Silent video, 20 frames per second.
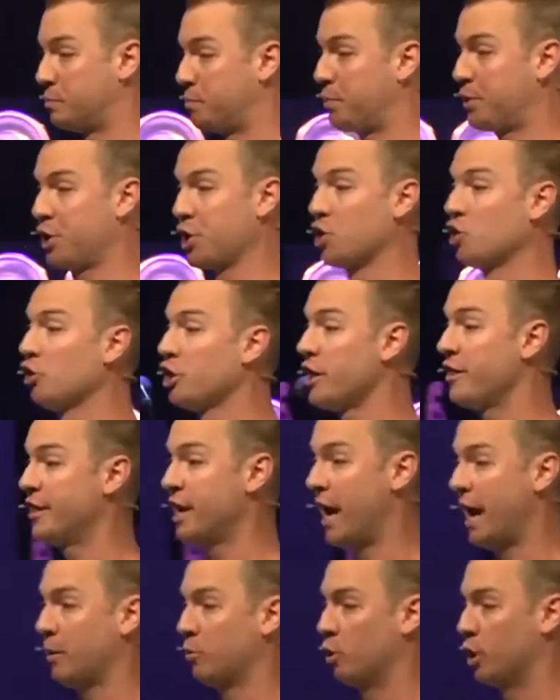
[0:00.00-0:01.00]
purely that
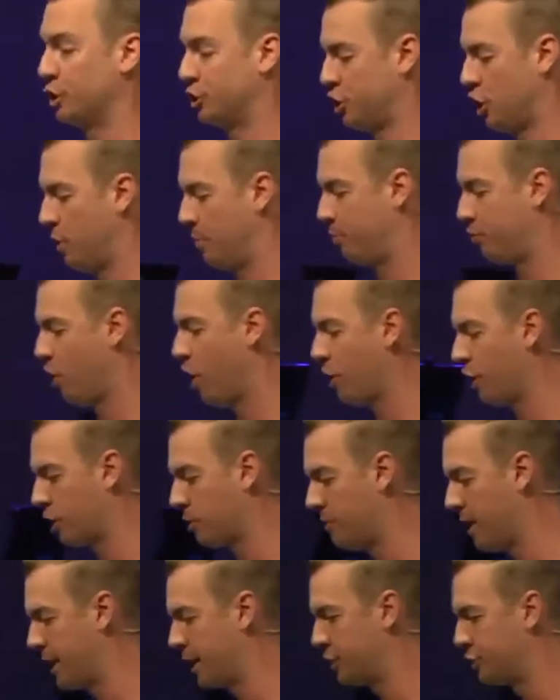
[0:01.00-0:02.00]
I was a product
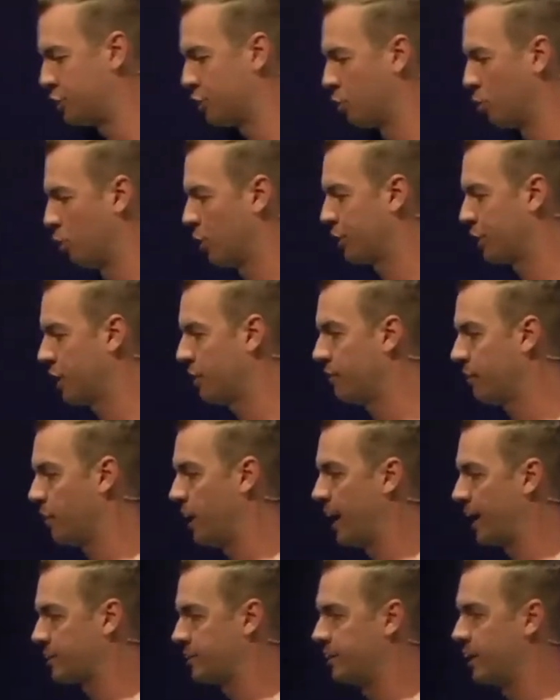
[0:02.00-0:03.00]
manager working for
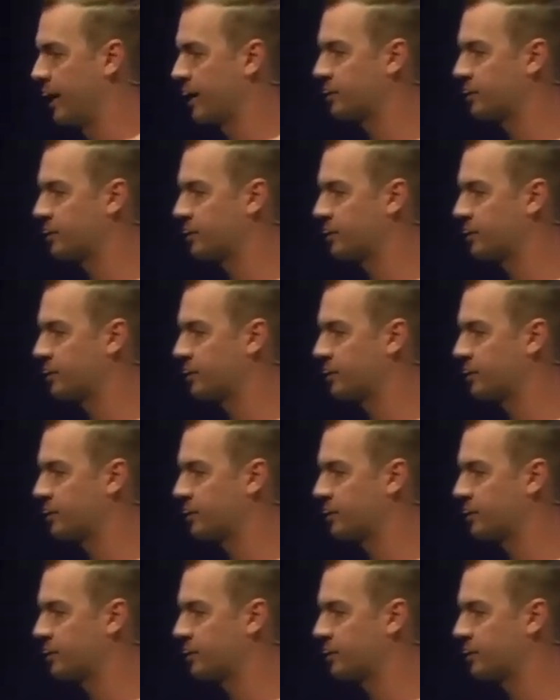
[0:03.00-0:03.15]
X and X